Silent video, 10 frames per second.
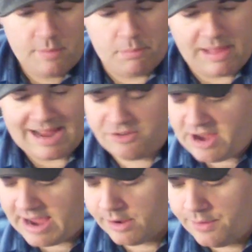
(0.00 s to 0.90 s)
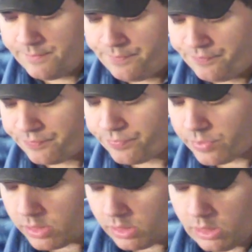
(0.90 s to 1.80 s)
Blackjack,
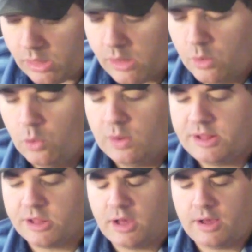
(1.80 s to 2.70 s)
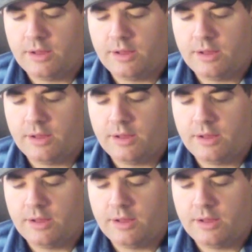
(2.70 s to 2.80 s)
who is,